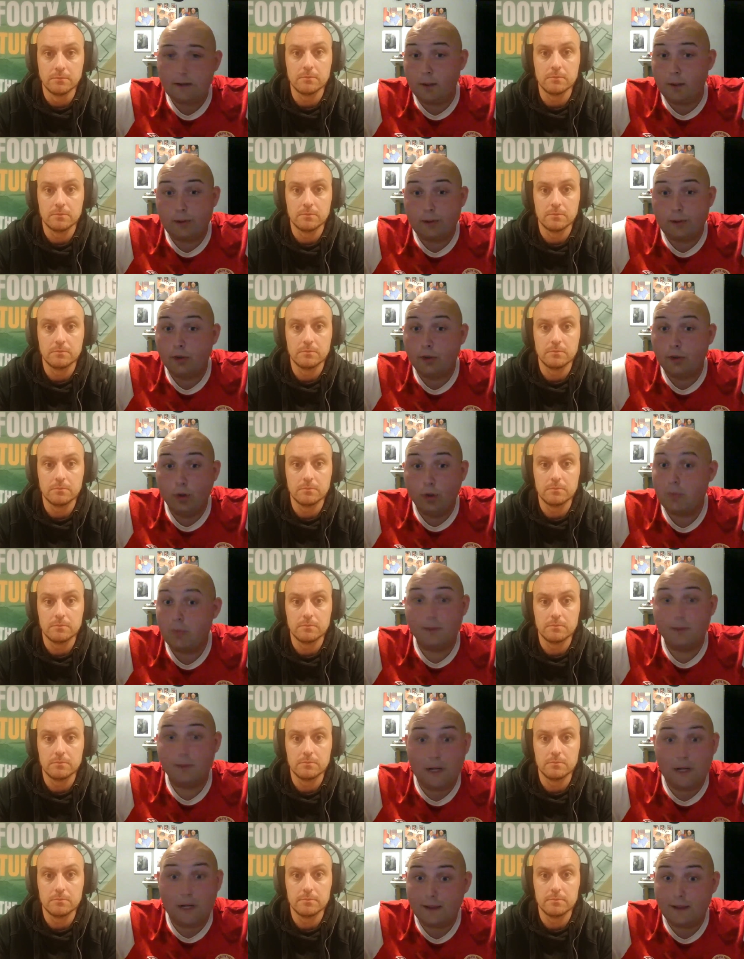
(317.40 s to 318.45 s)
Speaker 1: uh,
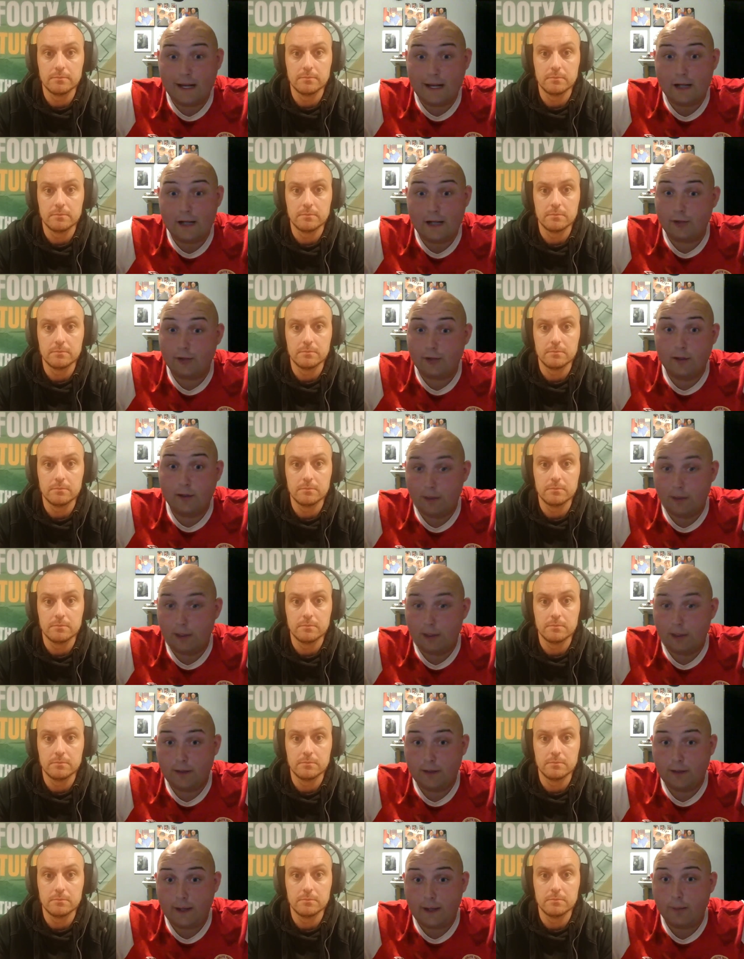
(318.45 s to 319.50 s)
doing a number of
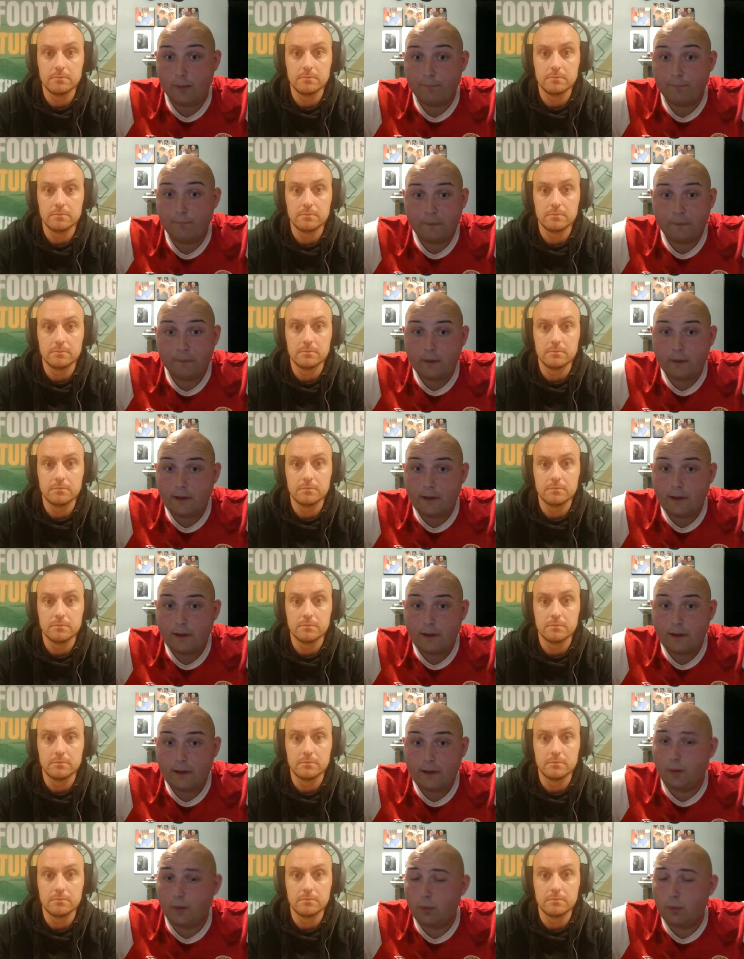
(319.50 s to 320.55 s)
podcasts over lockdown,